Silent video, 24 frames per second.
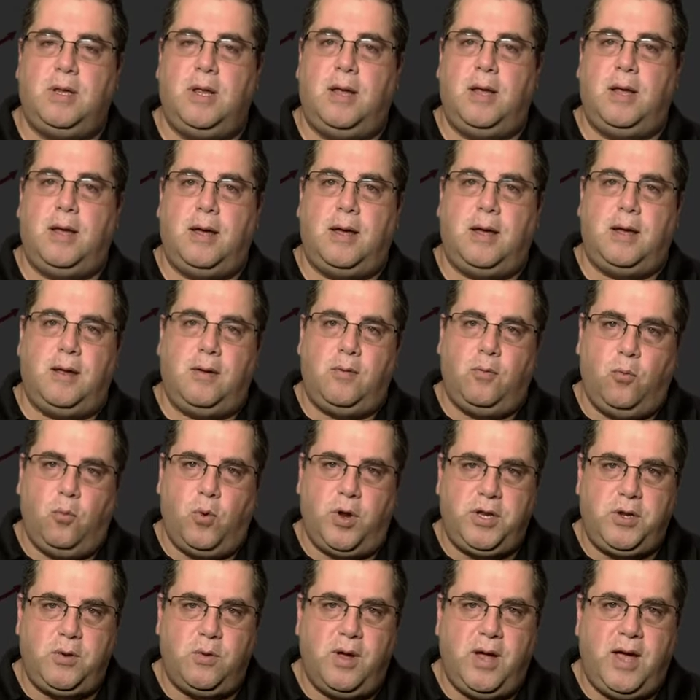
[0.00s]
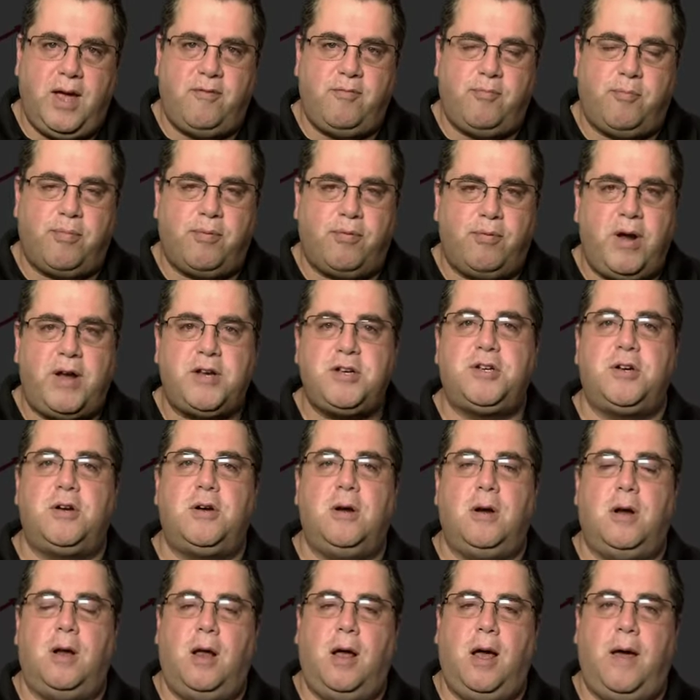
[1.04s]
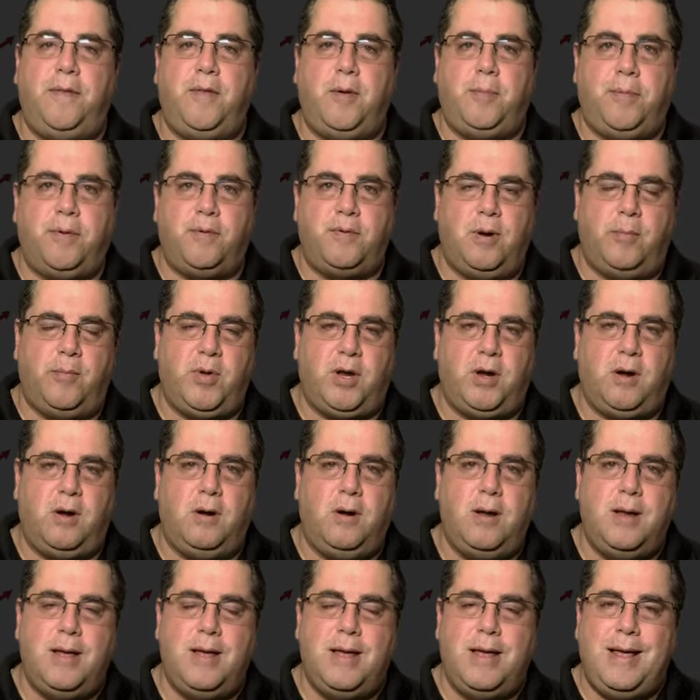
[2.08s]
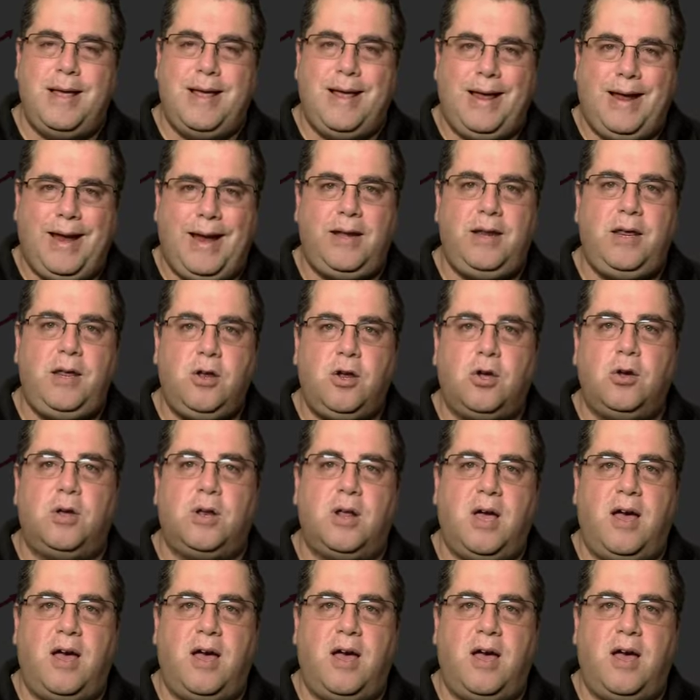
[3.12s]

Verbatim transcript: Uh, when you have pressure on the perimeter, any good